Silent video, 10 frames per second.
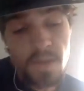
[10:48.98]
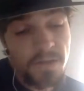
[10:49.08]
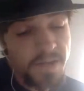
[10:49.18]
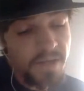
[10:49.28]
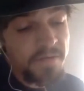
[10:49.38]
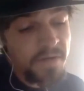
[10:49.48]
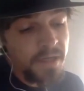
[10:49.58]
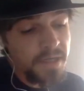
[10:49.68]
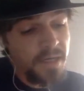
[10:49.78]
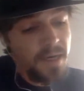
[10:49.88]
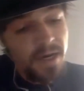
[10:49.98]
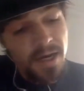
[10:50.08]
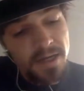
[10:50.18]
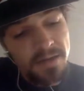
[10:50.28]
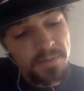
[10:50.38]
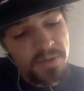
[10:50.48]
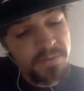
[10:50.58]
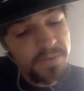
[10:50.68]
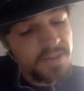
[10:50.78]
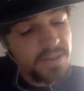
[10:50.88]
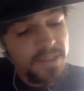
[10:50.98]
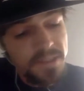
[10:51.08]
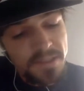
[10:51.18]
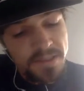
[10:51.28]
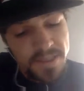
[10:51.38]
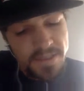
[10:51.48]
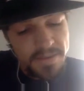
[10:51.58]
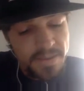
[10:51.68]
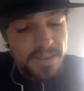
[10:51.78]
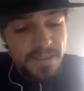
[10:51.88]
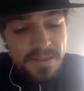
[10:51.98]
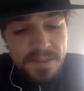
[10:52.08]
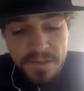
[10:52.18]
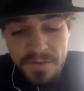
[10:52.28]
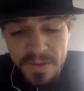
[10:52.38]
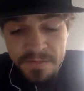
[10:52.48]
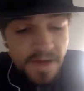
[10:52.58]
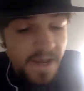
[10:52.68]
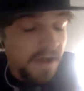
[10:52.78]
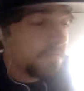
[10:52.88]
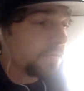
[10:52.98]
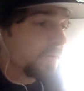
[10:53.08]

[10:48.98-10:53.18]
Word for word: definitely uh, the purpose is is, uh, is to invite everyone